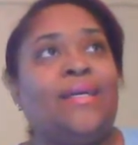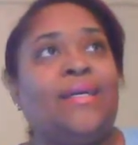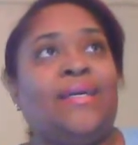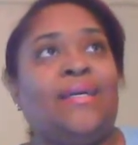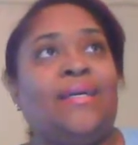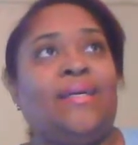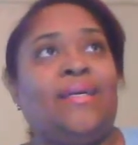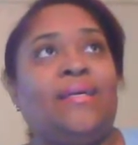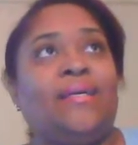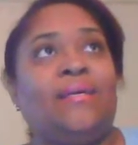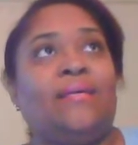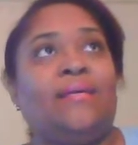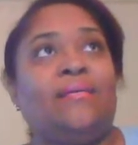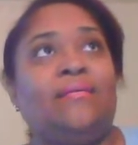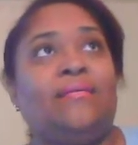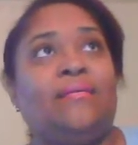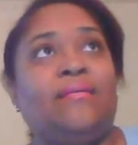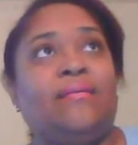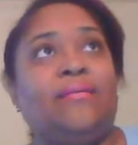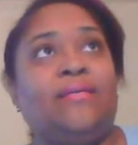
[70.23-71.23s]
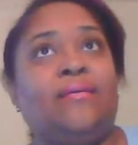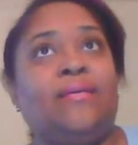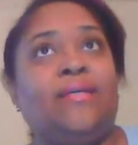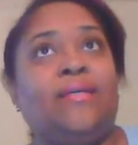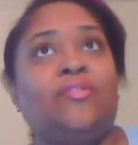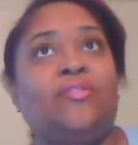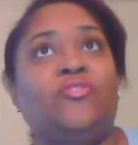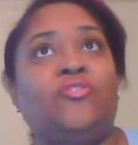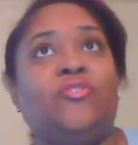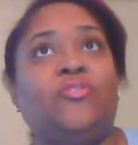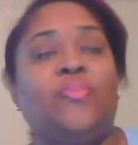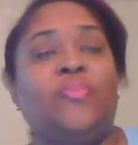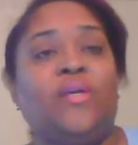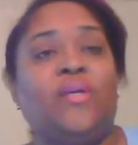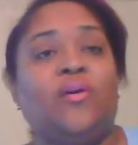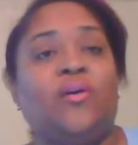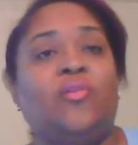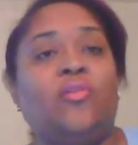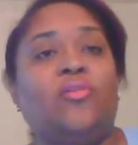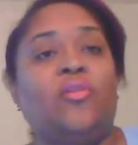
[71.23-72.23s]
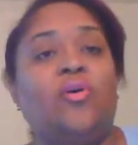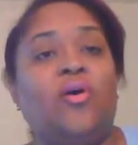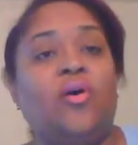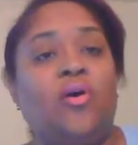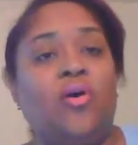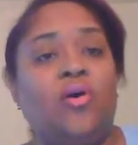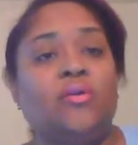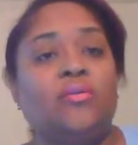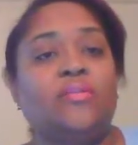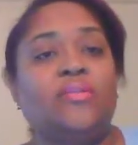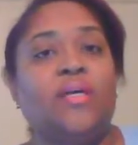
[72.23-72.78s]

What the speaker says: And it took me a long